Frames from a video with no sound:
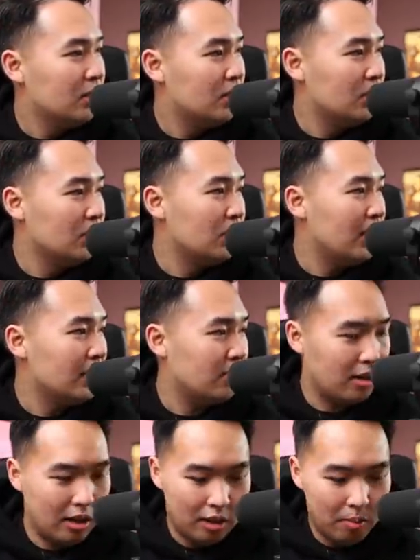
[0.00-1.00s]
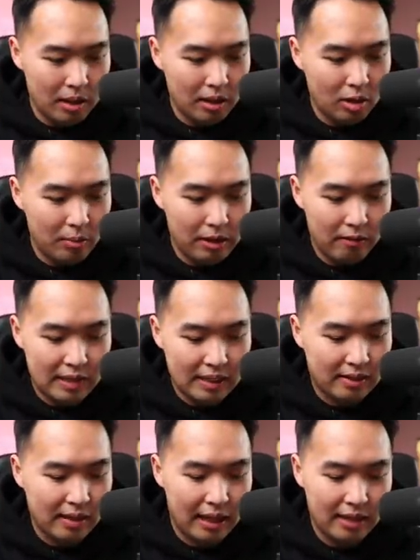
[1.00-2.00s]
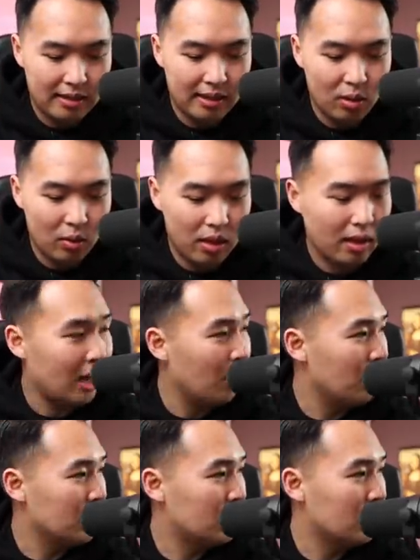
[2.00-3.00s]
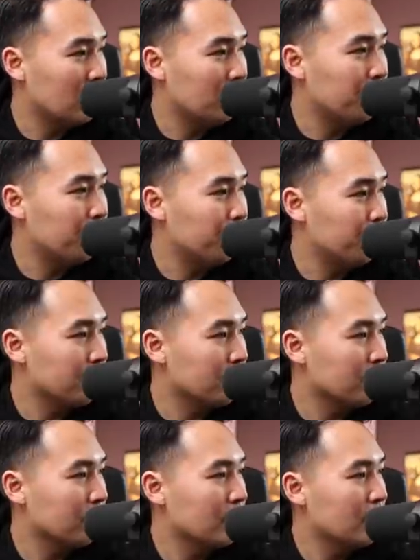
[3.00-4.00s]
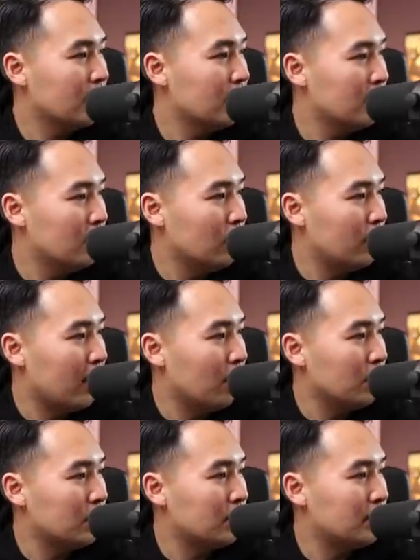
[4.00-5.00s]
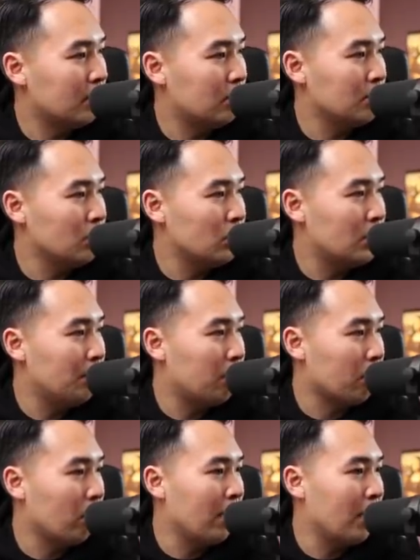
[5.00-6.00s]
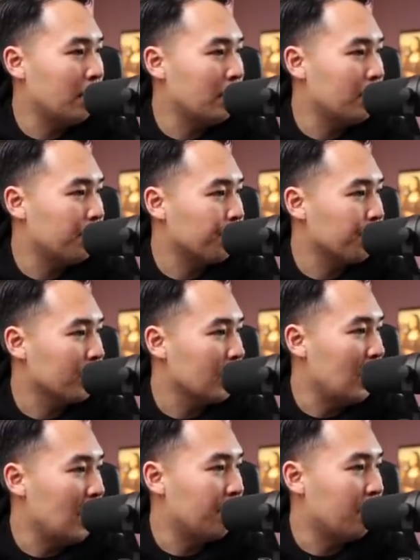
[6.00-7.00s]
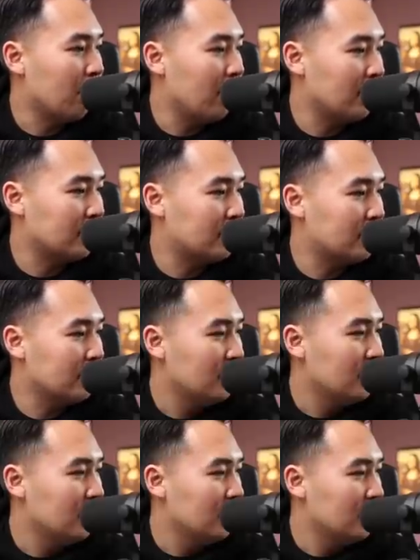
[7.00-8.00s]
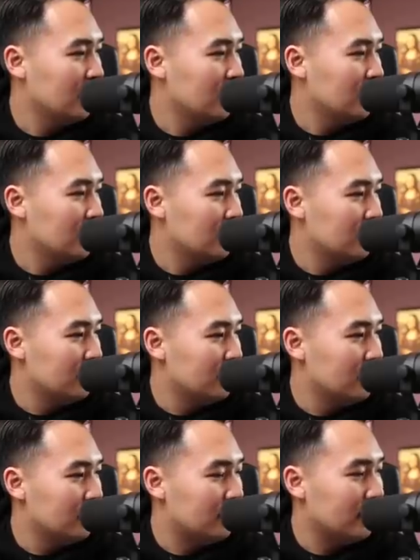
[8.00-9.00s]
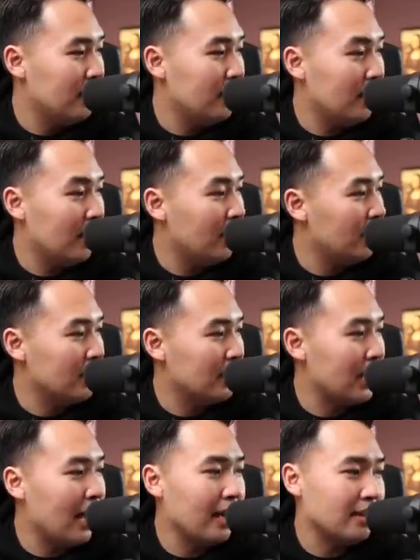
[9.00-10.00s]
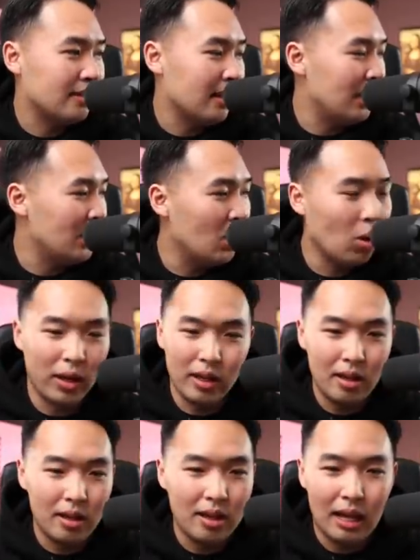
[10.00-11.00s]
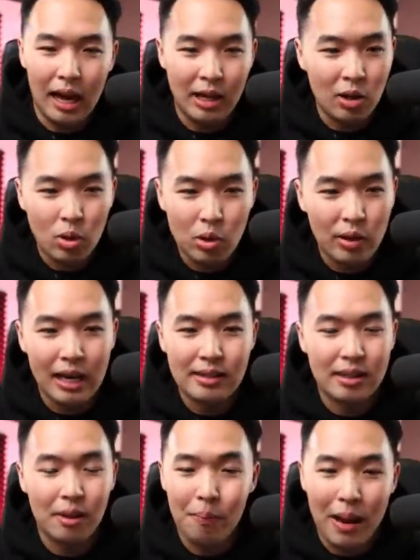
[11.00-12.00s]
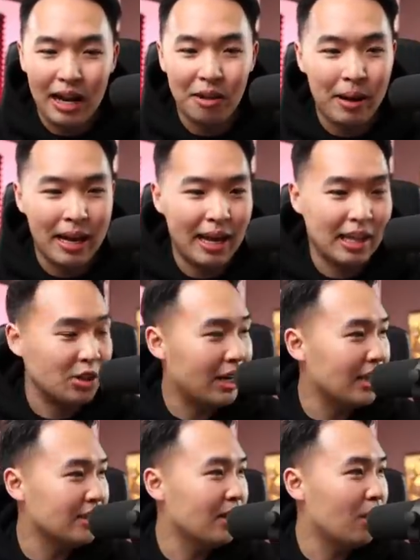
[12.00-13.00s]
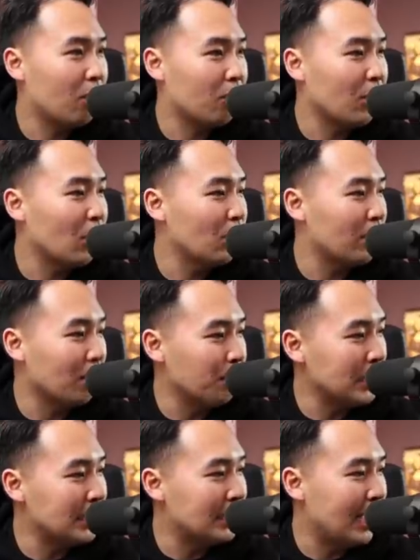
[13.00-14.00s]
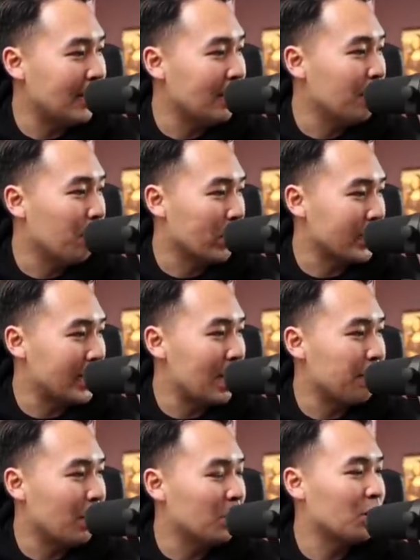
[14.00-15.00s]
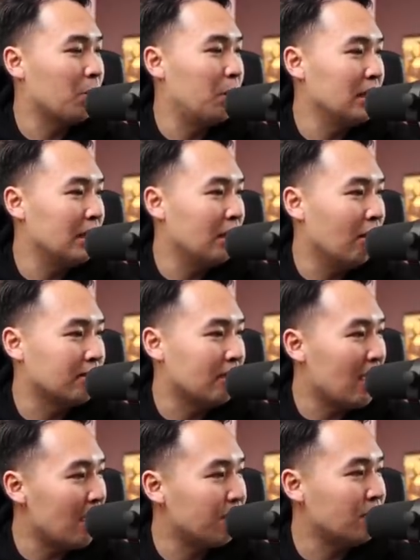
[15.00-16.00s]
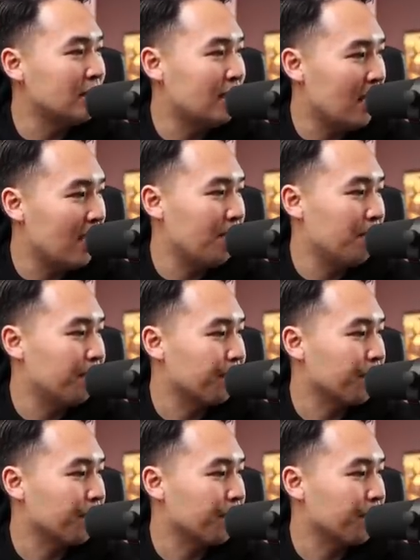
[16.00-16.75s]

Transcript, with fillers: Dude, you guys are gonna give me a little bit of dyslexia with how much um, with how much ticker symbols you keep throwing at me. FRX See, guys, I know it. I know you guys like the back of my hand. You guys are going to throw companies that market cap under a billion dollars every time.